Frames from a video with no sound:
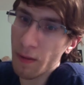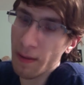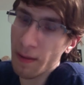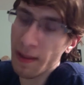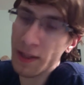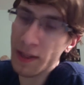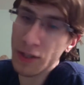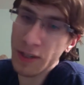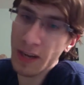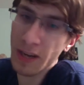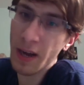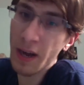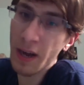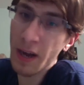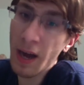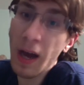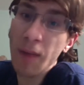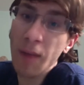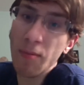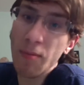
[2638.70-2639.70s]
Legend deck,
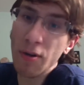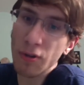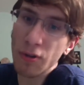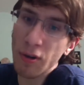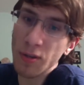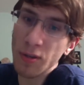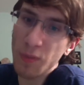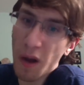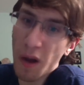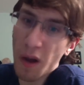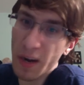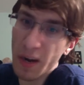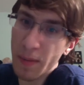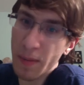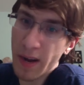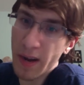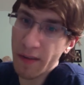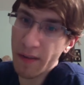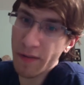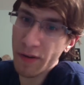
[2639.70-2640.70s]
Bushiroad's probably gonna
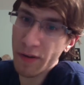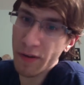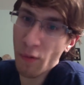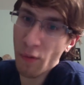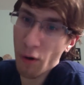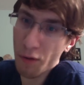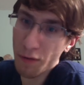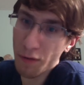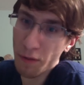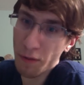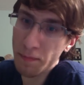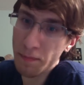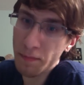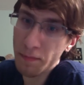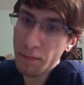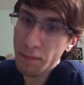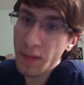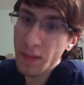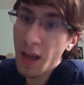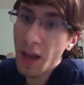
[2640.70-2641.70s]
make a few more of them.
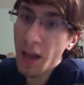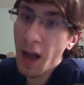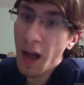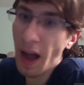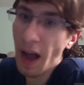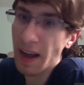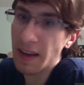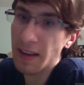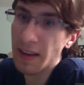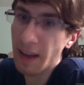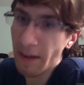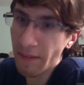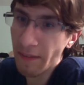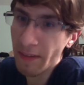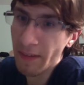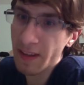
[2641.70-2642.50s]
I can definitely